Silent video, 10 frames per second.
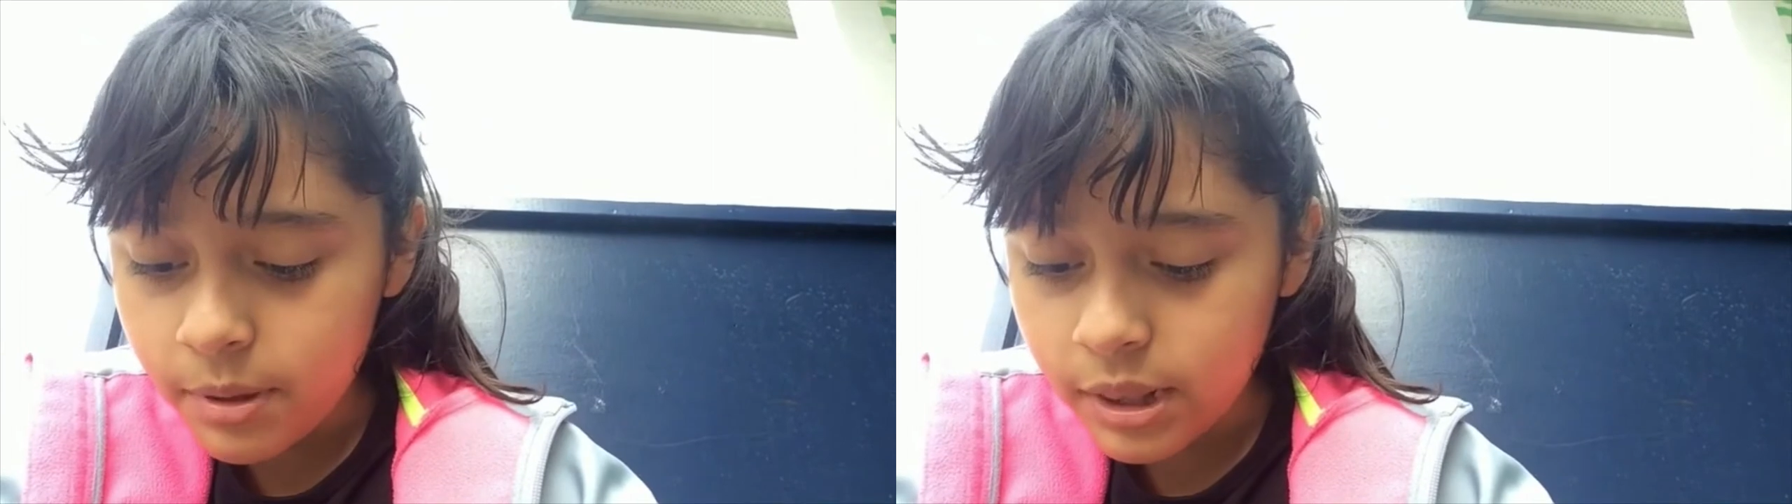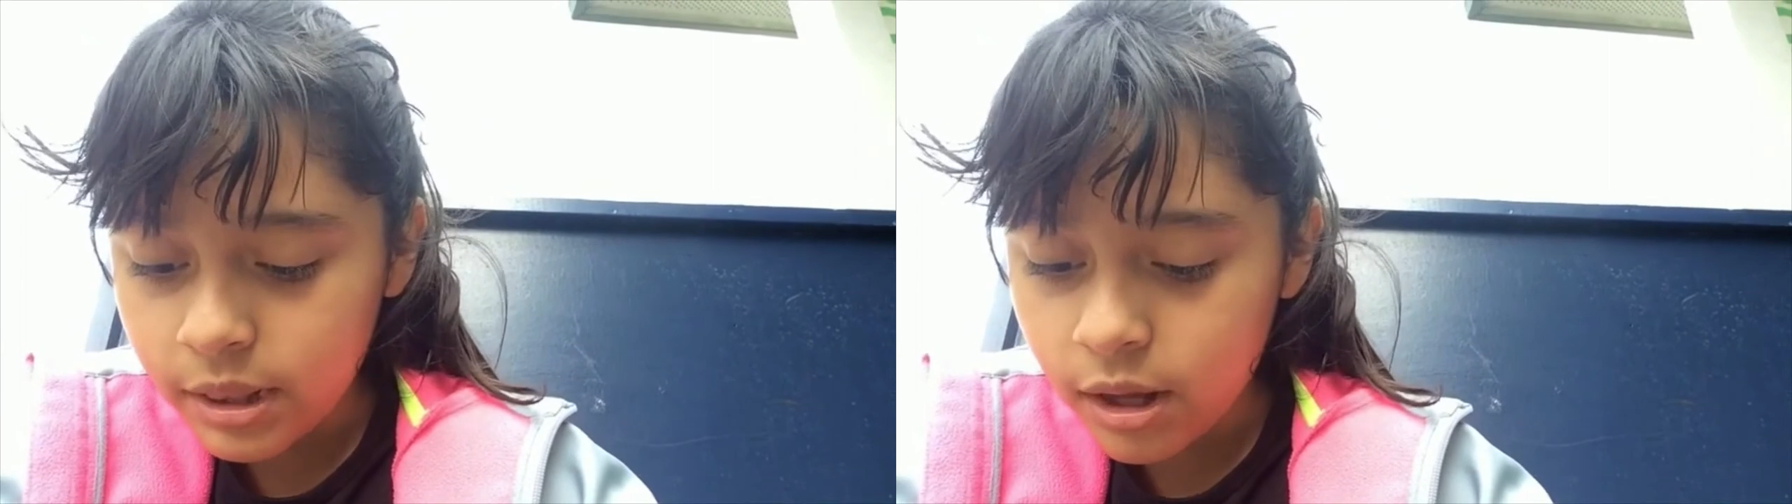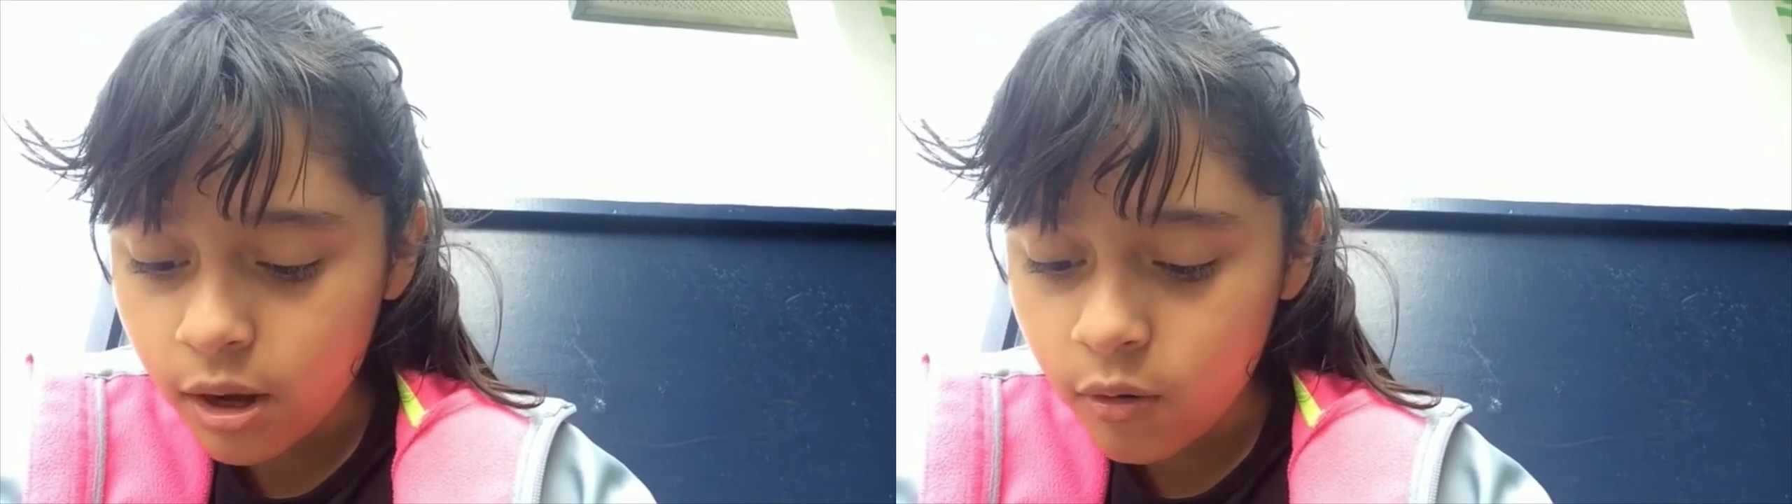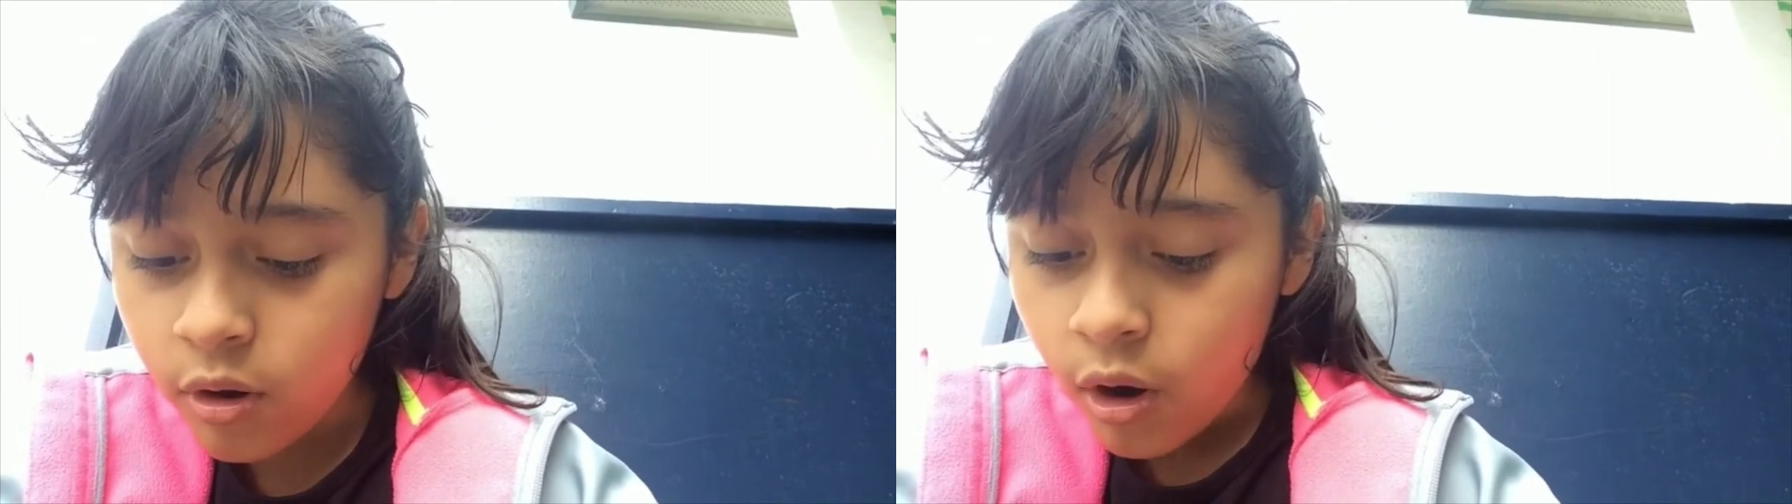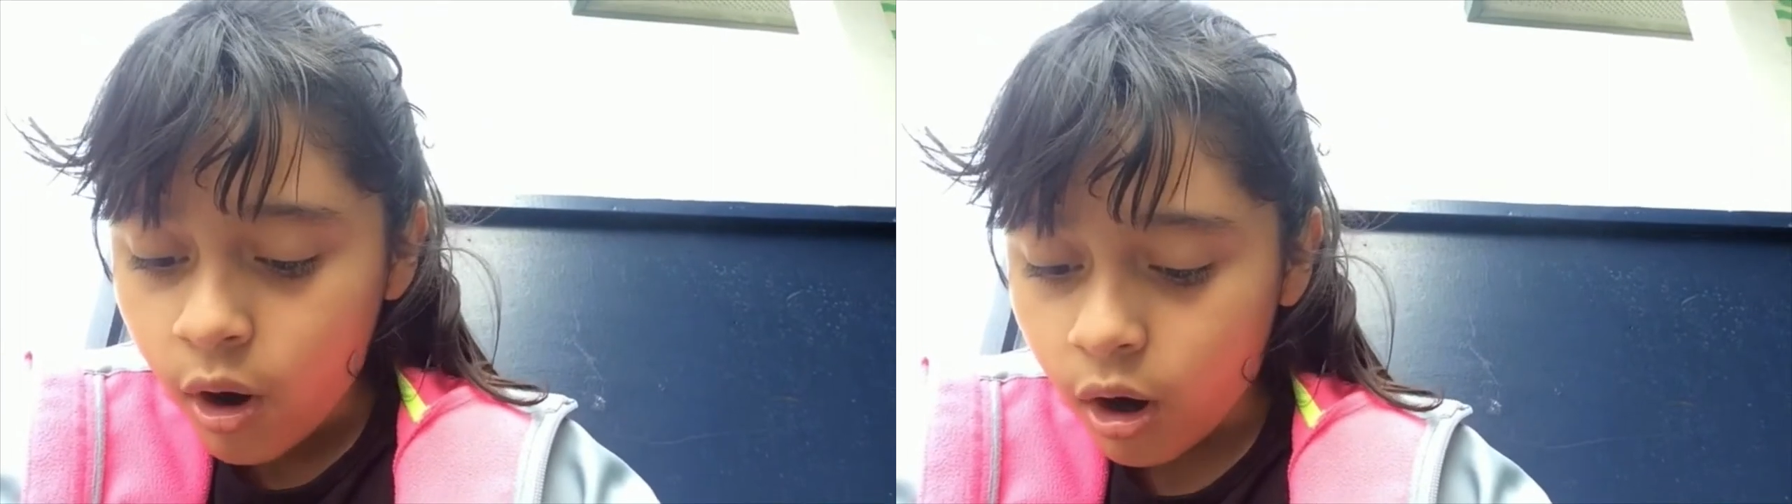
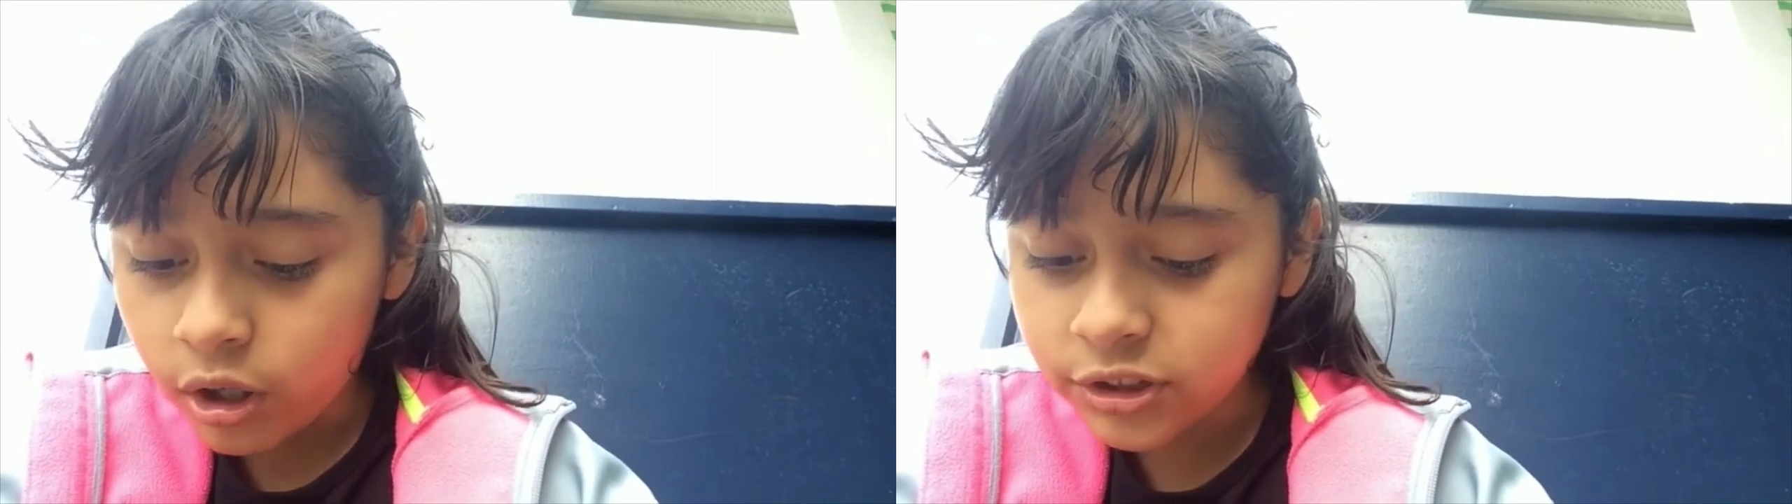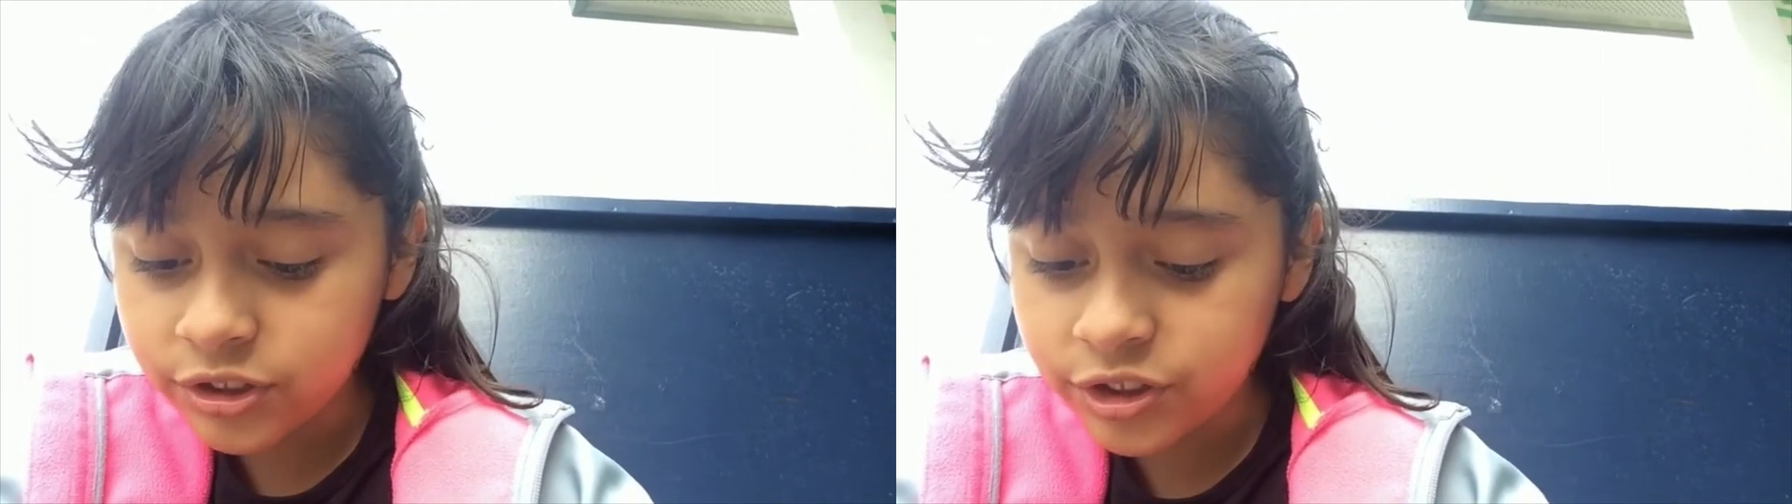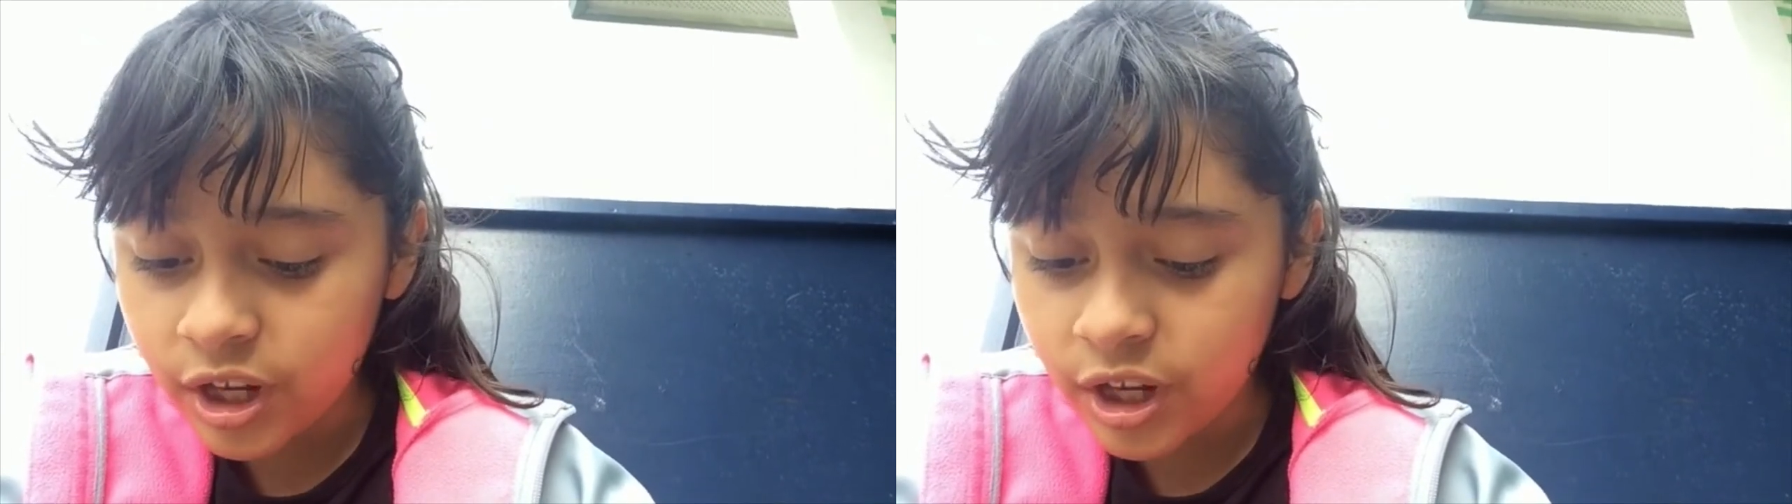Below are